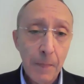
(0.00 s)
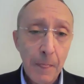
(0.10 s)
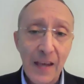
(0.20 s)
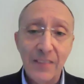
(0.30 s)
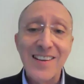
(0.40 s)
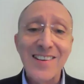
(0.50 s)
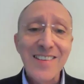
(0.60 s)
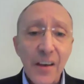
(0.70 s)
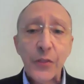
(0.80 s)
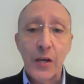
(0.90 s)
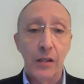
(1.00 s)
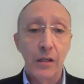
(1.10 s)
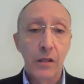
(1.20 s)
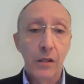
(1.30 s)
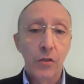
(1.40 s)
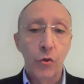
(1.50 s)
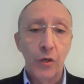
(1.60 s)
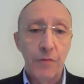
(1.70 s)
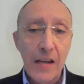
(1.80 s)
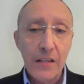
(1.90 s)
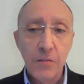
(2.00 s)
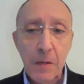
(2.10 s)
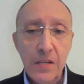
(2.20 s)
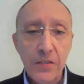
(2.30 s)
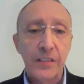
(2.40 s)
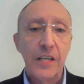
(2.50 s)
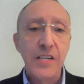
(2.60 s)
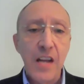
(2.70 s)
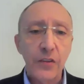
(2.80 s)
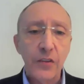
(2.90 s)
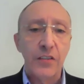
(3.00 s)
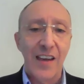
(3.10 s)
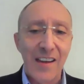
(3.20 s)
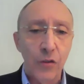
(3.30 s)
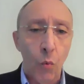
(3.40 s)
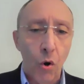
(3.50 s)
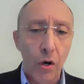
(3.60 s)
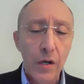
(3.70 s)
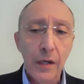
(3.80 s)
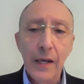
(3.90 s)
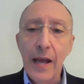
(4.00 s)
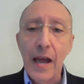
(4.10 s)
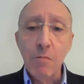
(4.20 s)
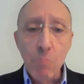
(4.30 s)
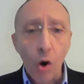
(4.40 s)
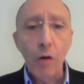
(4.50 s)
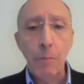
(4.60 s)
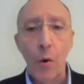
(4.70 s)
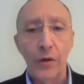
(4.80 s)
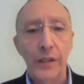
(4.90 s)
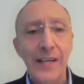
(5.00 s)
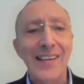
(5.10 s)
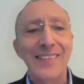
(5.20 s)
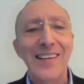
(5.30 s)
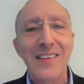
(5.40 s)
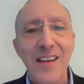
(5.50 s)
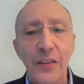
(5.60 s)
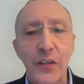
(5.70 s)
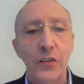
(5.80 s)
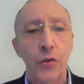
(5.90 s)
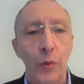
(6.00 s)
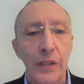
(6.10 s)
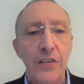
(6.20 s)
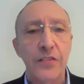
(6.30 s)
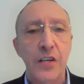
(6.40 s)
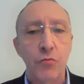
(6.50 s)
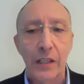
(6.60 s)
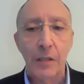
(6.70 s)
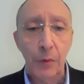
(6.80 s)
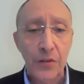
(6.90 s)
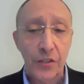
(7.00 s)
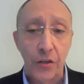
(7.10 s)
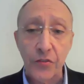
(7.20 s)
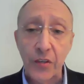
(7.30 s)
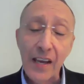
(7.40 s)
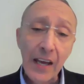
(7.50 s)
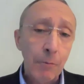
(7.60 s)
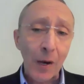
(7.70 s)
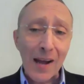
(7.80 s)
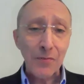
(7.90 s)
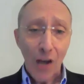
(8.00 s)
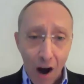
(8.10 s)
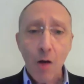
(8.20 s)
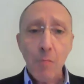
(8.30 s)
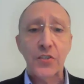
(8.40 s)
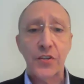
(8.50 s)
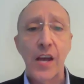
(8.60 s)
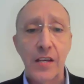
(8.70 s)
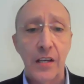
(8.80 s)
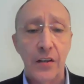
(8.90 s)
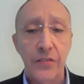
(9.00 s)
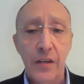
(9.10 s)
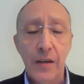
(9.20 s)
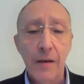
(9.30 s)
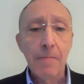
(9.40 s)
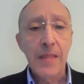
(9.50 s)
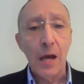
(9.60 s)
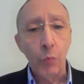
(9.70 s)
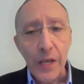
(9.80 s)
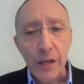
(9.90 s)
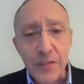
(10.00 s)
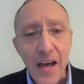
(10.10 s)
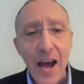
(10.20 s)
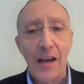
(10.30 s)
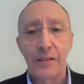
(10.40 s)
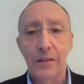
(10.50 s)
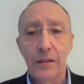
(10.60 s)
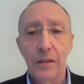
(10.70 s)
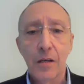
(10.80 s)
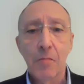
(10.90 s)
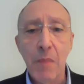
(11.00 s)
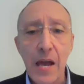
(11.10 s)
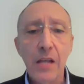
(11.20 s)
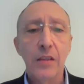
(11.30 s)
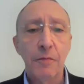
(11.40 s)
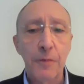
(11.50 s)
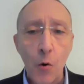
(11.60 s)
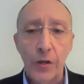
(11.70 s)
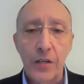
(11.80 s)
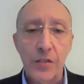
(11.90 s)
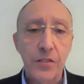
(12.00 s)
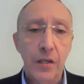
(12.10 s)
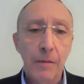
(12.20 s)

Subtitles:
It did nothing to advance peace. It did nothing to end the war. And more importantly, it did nothing to release the Israeli prisoners. And perhaps our mistake is that we have not made the focus